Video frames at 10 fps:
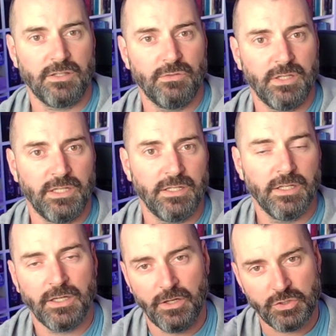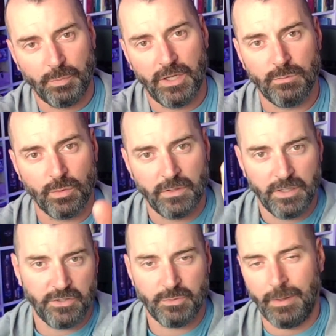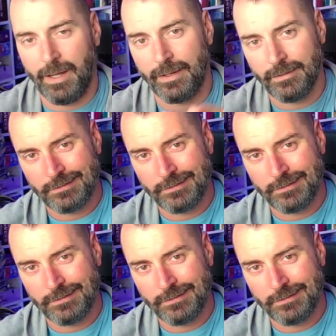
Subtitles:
you need. Here's your playboard. Here's your bag.